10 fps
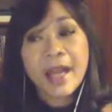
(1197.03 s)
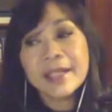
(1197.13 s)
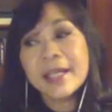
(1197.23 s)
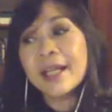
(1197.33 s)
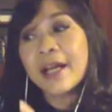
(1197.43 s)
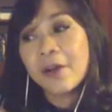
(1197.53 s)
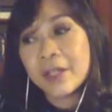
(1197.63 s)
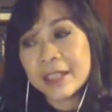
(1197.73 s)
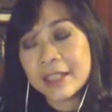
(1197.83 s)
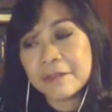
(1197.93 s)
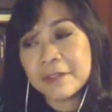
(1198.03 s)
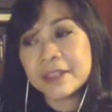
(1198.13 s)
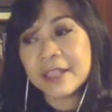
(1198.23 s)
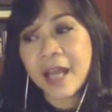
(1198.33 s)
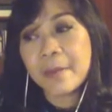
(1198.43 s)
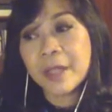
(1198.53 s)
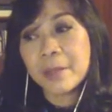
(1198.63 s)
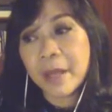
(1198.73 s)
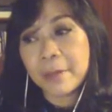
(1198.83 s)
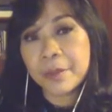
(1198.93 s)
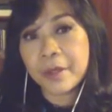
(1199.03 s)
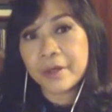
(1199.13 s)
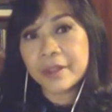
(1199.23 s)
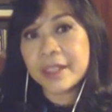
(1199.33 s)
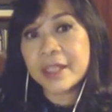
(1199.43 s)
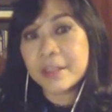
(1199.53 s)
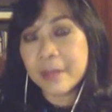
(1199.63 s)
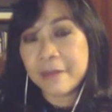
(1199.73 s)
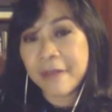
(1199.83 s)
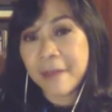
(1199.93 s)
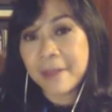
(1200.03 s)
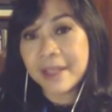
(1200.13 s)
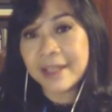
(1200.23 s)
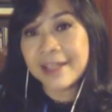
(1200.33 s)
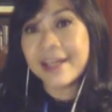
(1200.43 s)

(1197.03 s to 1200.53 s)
And then on a different time, then my priority is my family.